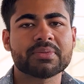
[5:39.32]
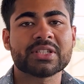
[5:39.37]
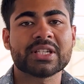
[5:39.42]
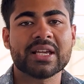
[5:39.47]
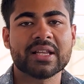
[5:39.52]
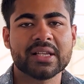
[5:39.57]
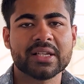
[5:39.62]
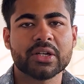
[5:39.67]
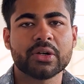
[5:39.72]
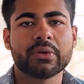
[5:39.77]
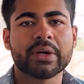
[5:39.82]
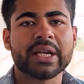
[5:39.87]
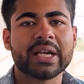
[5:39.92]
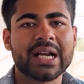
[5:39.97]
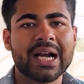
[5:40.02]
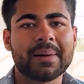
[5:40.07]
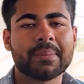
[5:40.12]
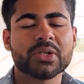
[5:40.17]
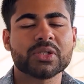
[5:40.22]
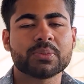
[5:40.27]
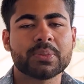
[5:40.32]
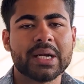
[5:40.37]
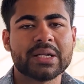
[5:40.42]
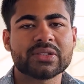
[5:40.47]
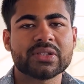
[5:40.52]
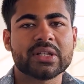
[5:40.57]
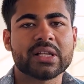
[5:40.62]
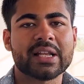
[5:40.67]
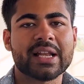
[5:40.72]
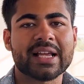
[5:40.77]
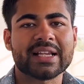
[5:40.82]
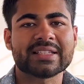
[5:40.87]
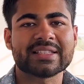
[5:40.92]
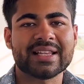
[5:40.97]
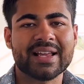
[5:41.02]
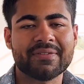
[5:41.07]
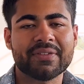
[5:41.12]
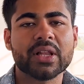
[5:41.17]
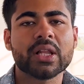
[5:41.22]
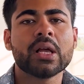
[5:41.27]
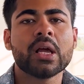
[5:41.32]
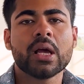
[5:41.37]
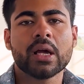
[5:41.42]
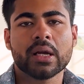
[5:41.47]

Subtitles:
scaling your e-commerce brand to the next level.